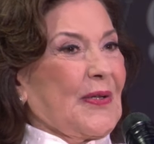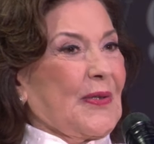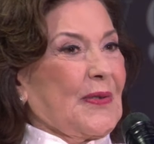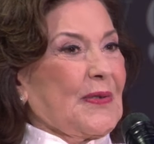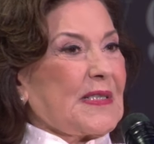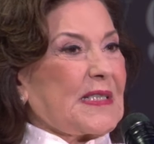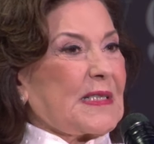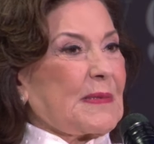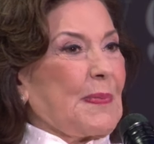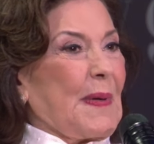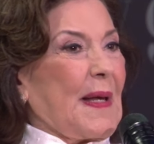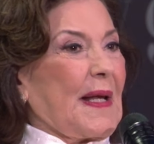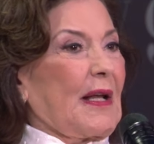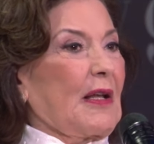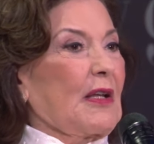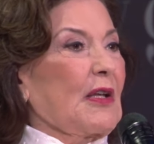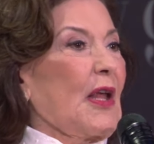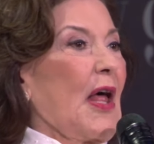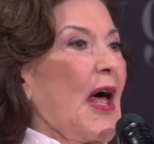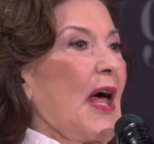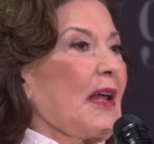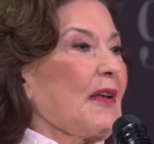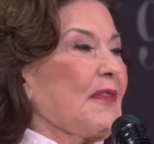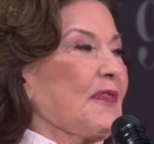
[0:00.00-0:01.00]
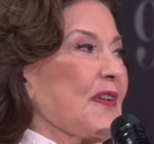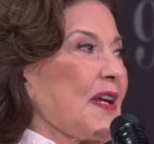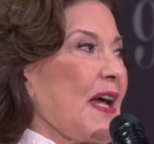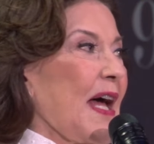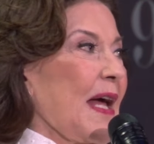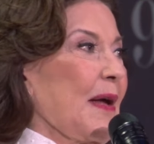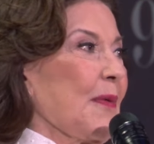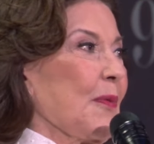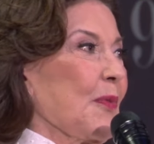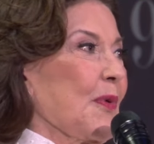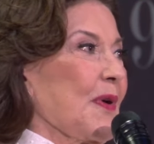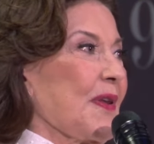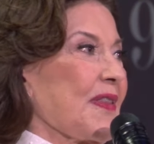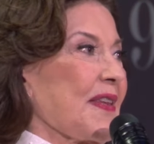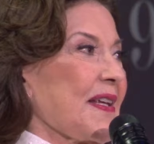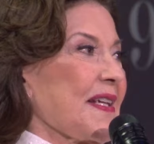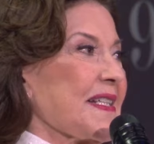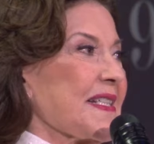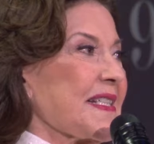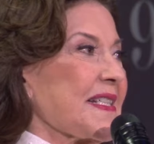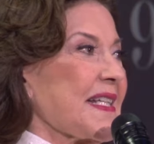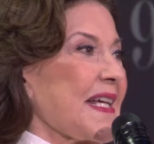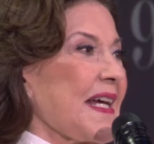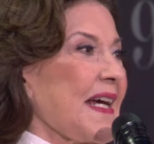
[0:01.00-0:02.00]
Who spent a lot of time with
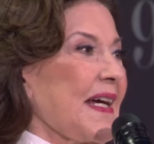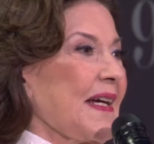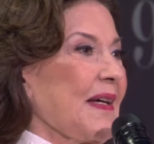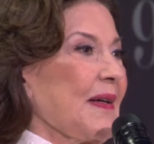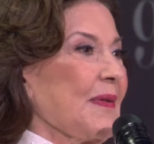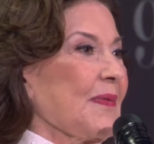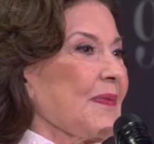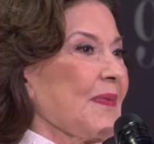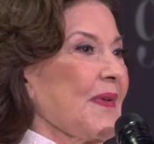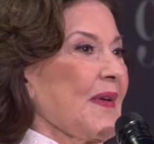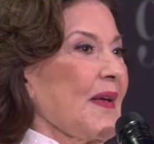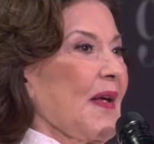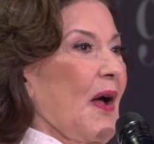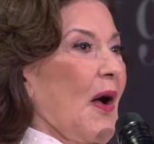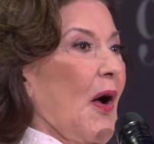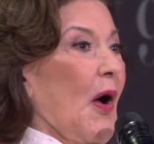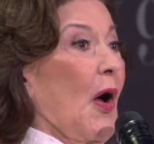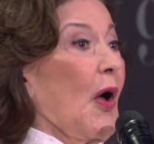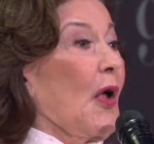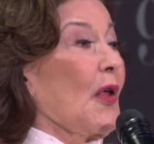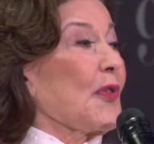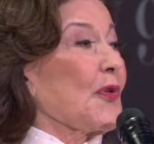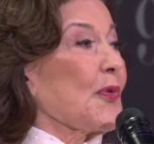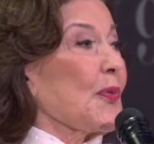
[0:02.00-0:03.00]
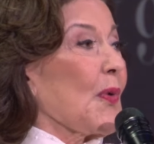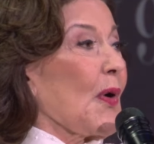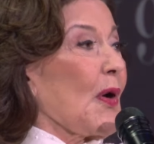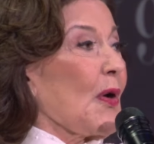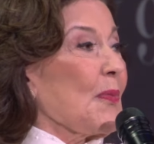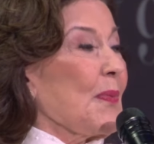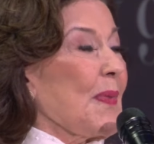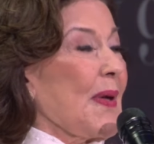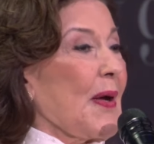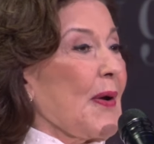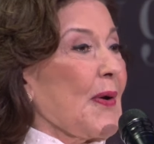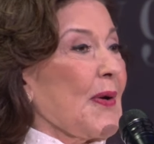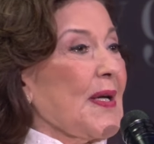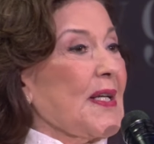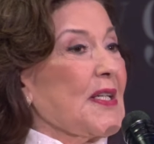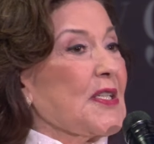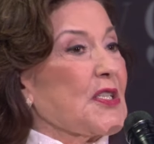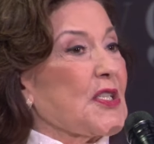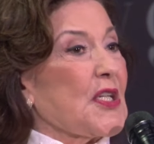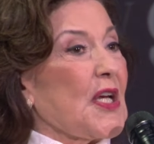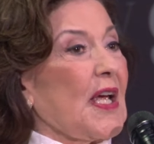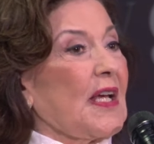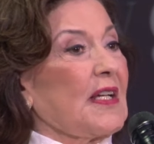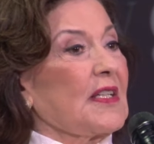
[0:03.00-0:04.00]
us all through our
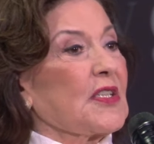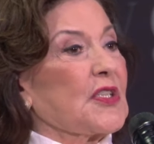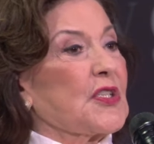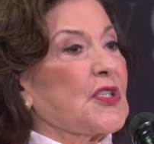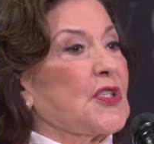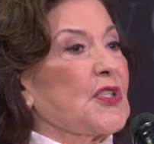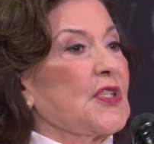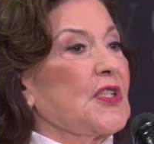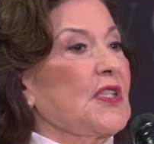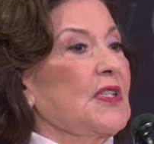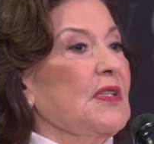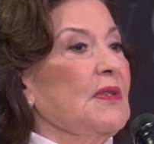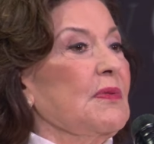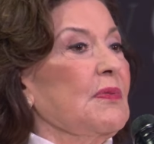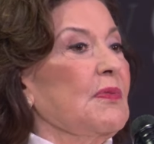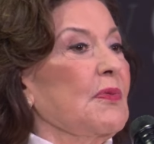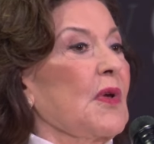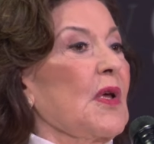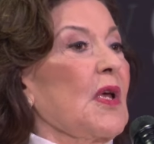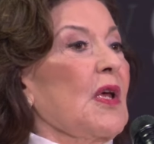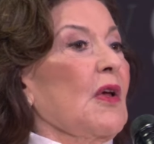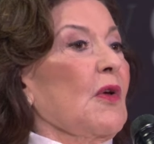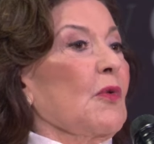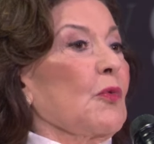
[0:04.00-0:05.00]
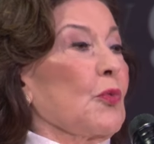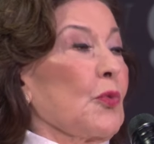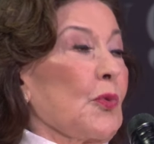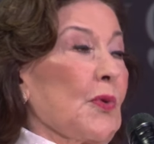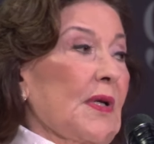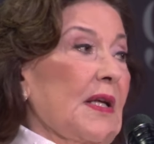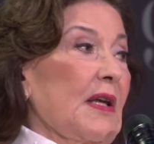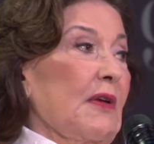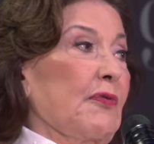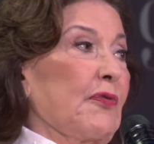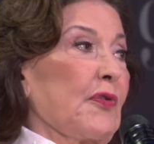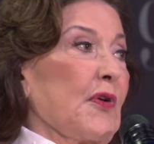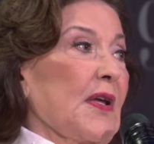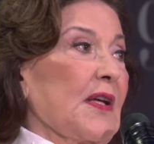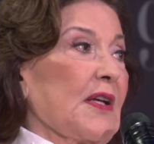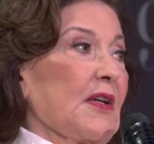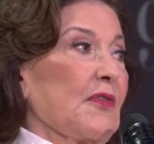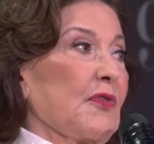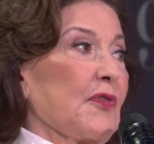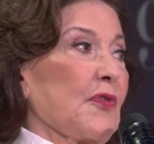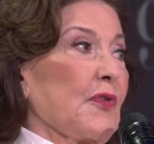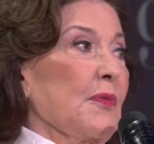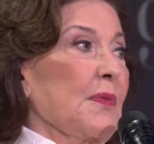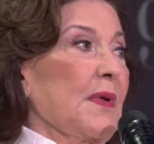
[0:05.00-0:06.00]
marriage, and she really
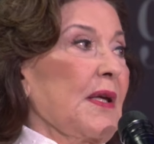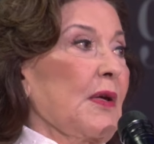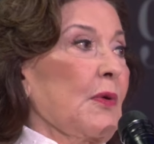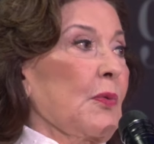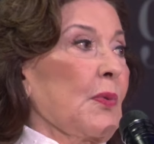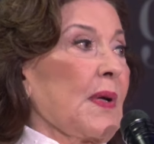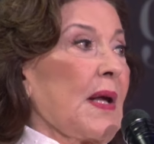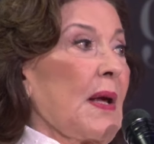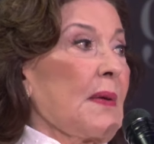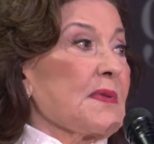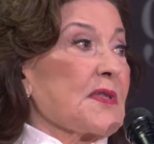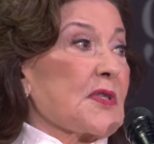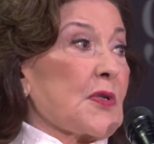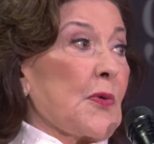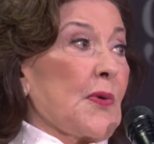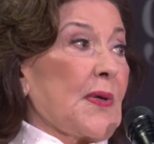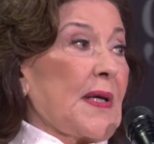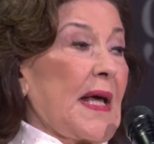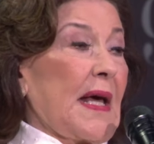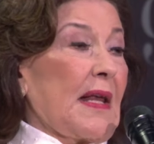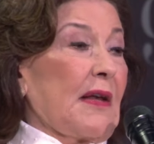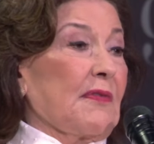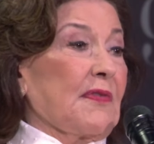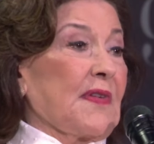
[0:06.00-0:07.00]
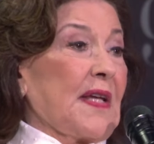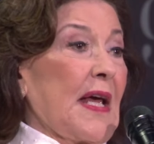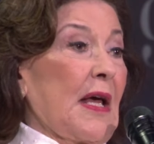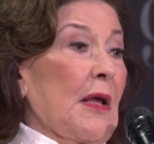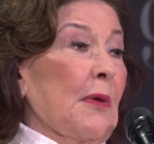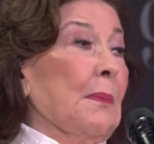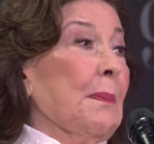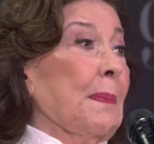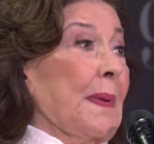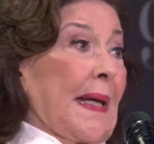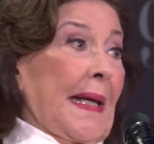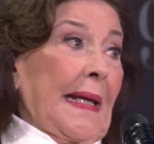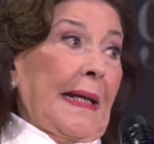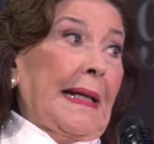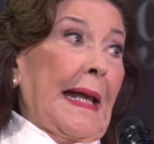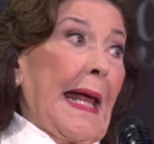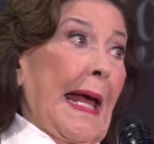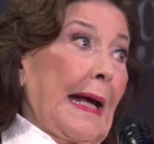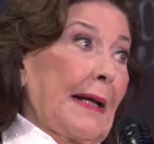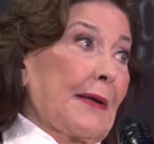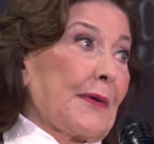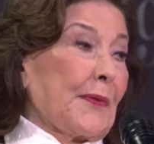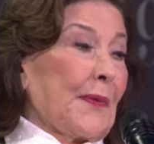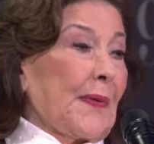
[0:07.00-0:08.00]
fronted for me when I was going out of town being an
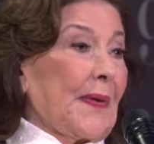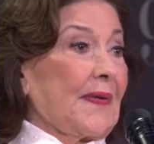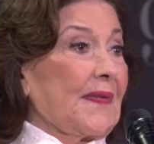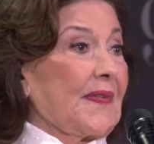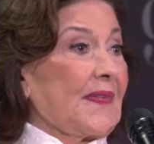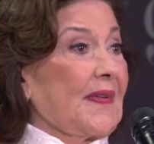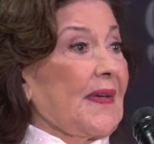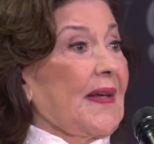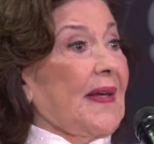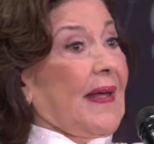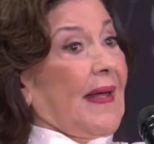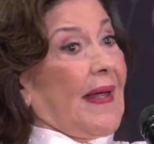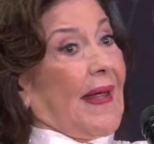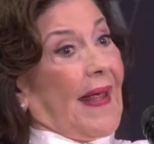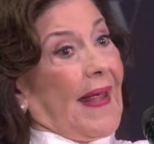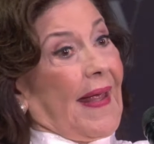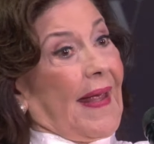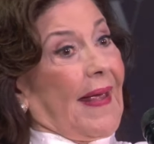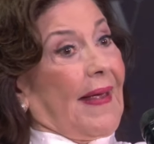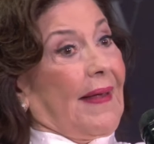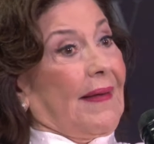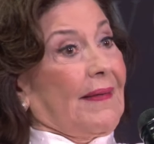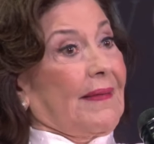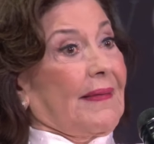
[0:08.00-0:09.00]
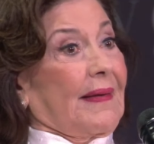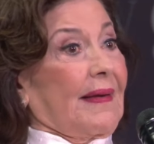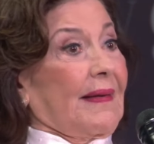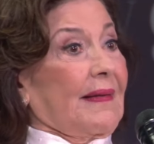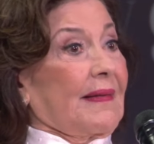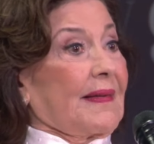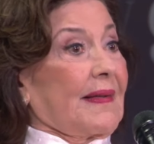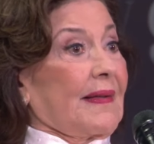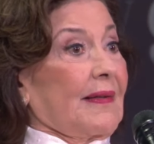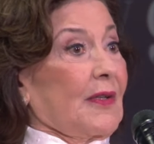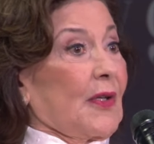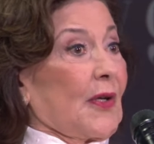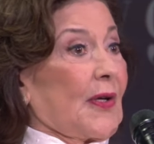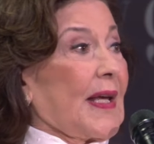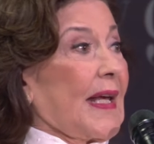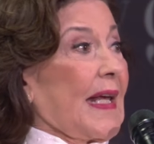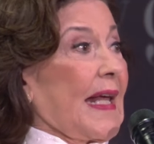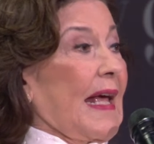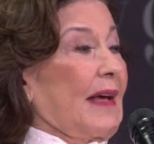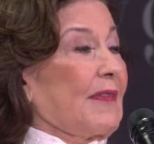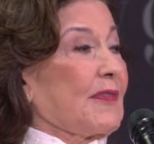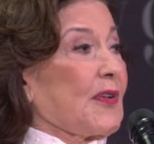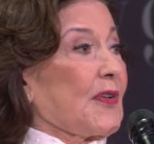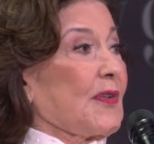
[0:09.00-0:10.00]
actress and looking
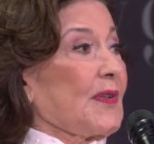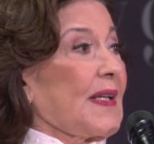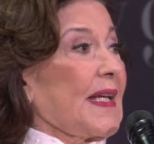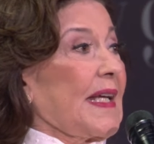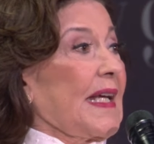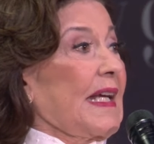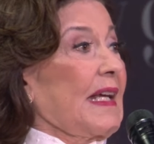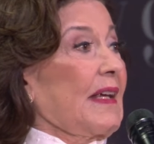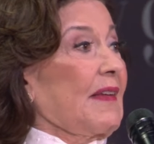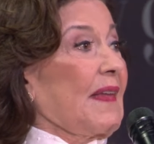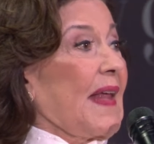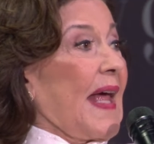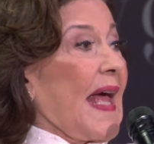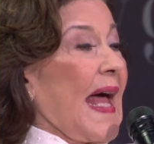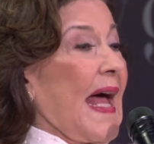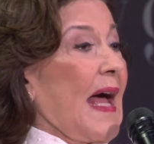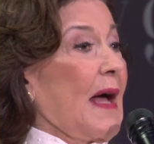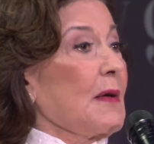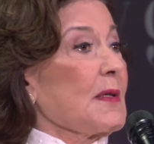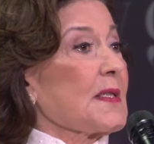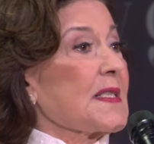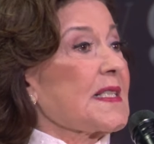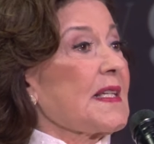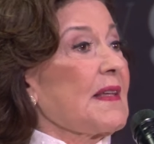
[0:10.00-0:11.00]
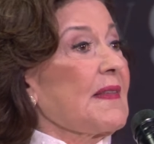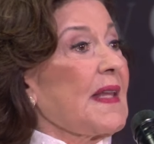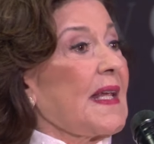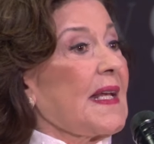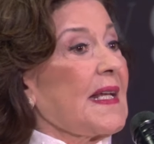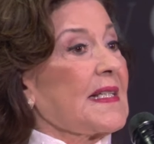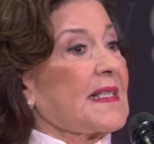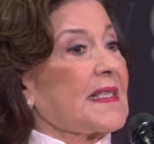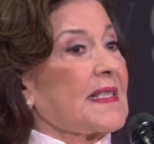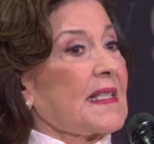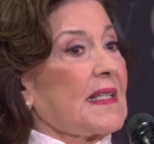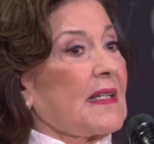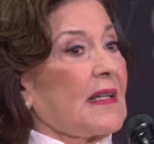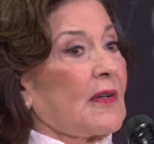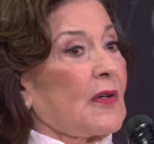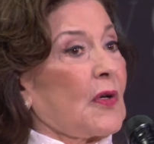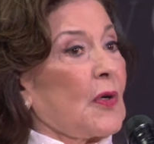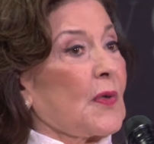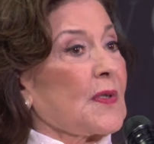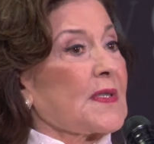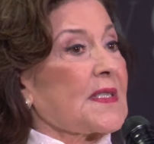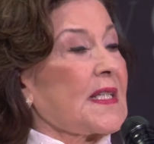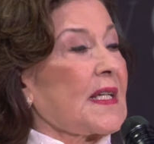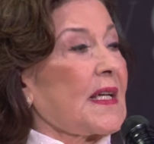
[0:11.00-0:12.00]
after Lee in the house, and then as, of
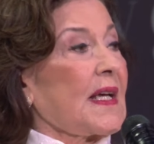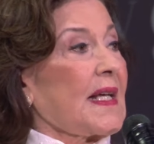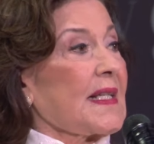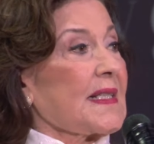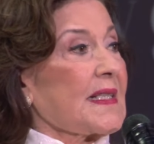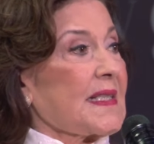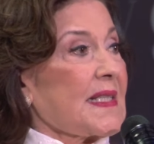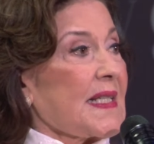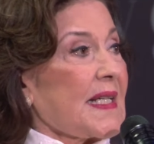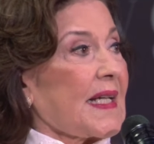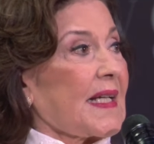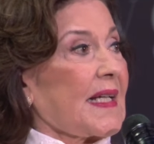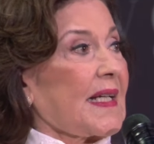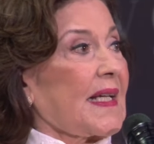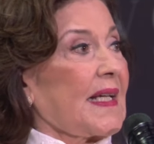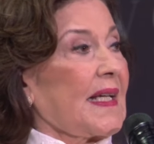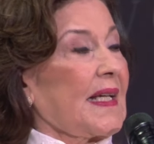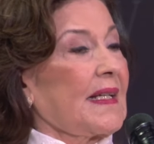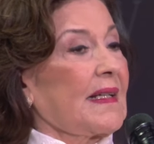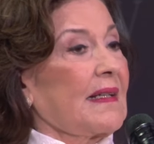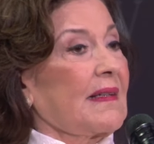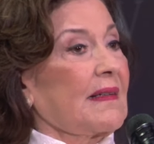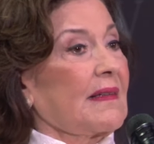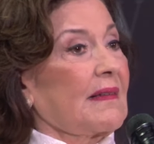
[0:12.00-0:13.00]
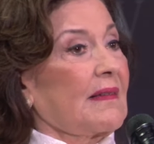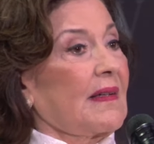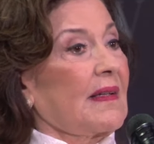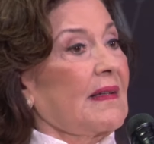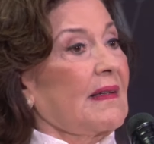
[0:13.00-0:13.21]
course, he got sick and